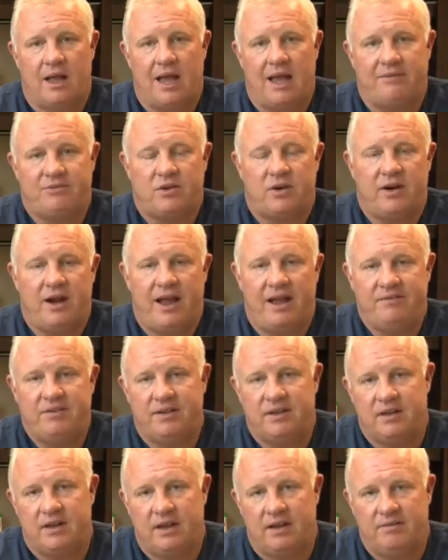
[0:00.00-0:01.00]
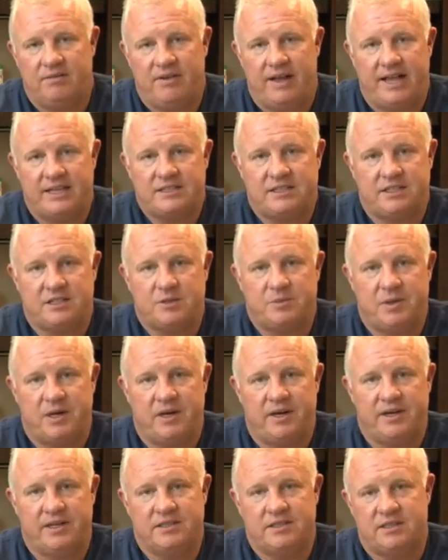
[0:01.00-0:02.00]
After having vast
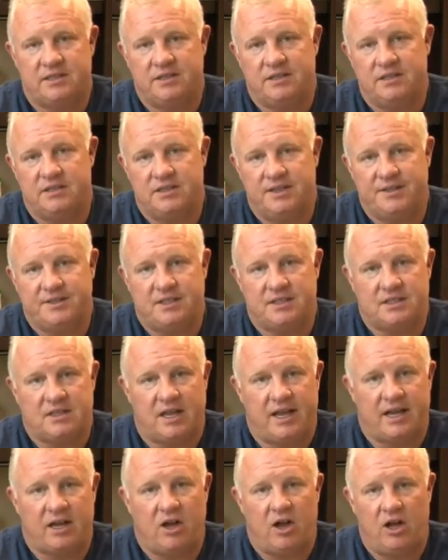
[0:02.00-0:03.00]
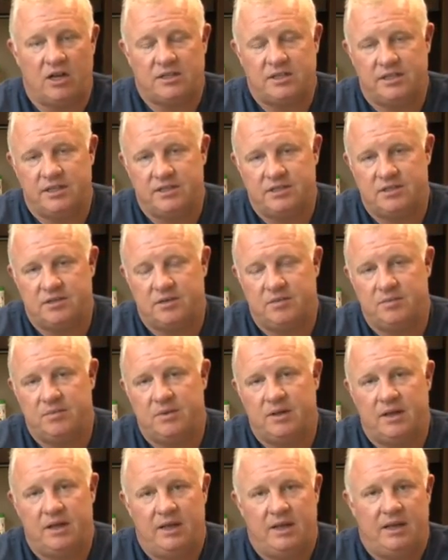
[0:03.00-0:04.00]
experience in diseases like
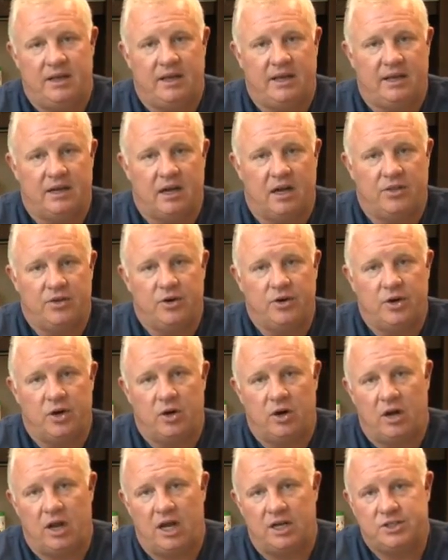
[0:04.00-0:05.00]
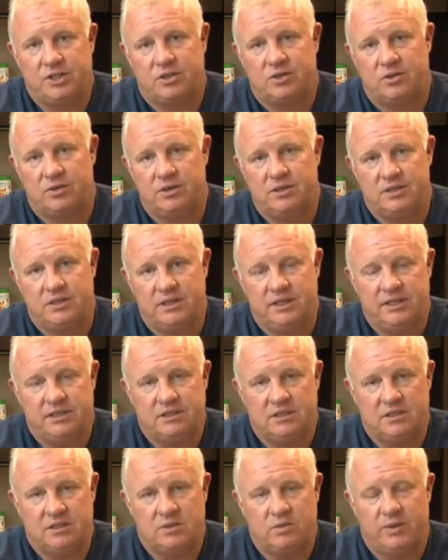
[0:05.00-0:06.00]
autism and other neurological
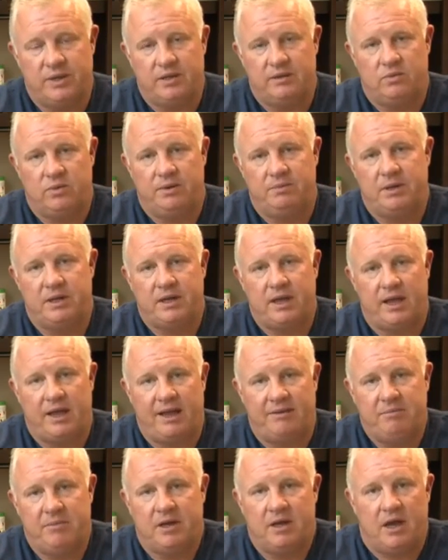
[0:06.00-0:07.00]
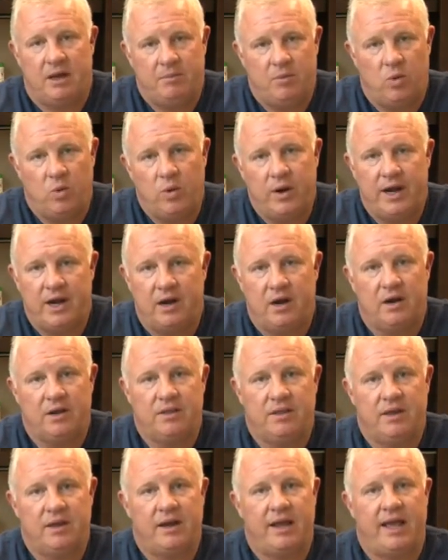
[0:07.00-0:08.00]
diseases, we have become aware
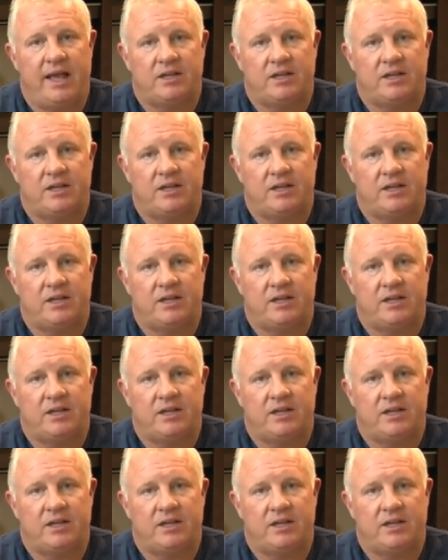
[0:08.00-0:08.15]
that